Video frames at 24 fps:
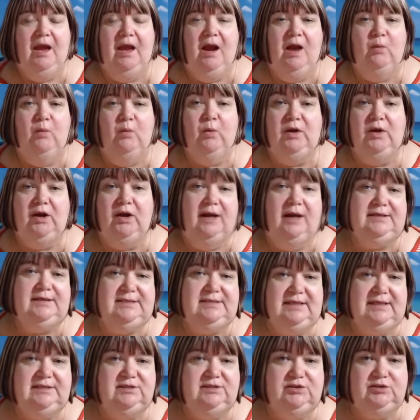What I
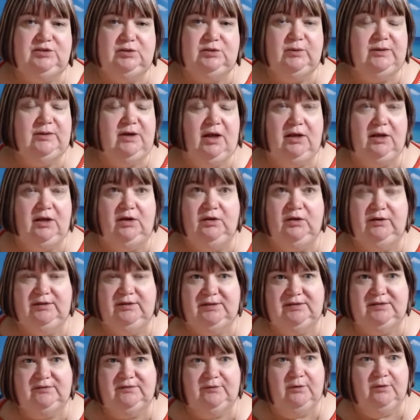tend to do, and I learned
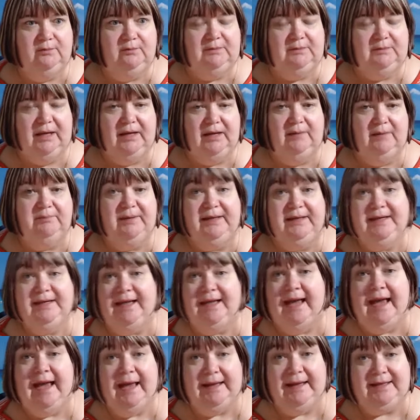this from Ben
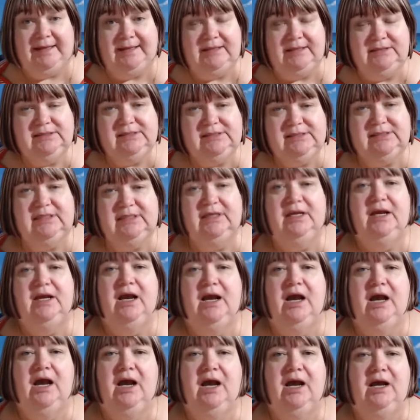Atkins,
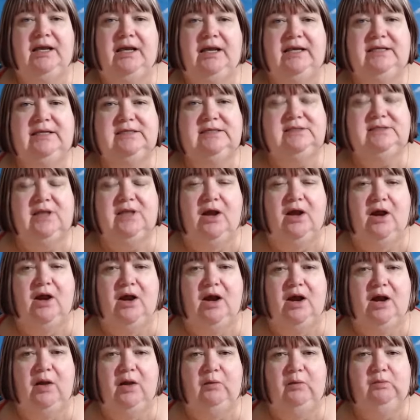is
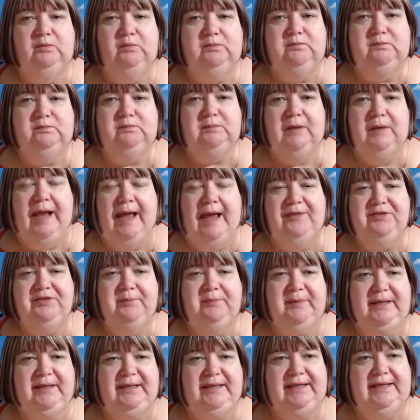at the
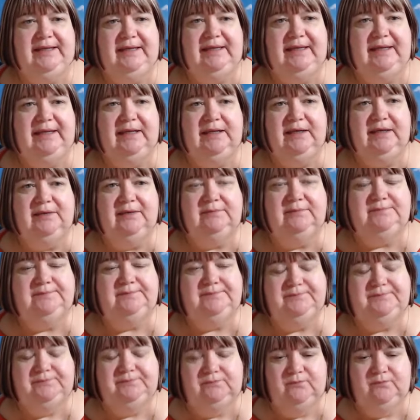beginning,
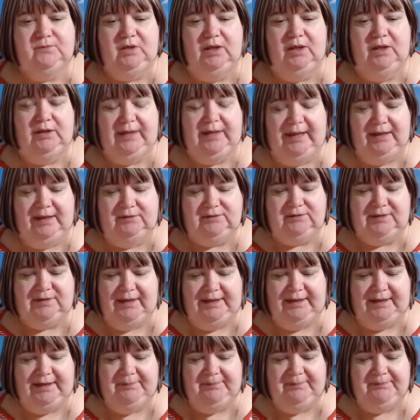okay, I'll start
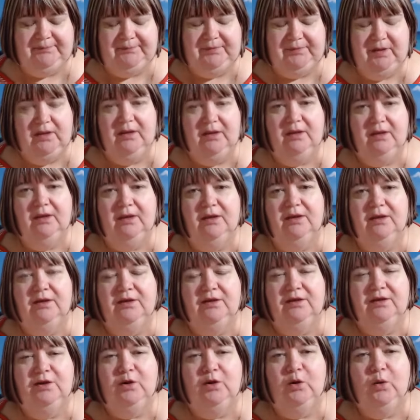again.
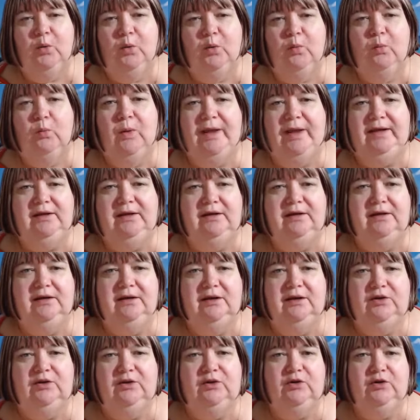When
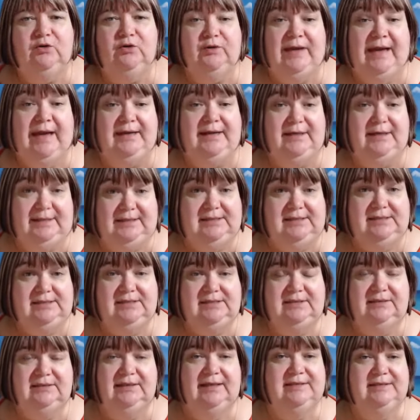you create a
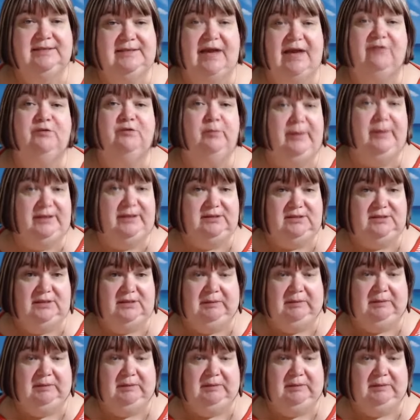list, it's alphabetical,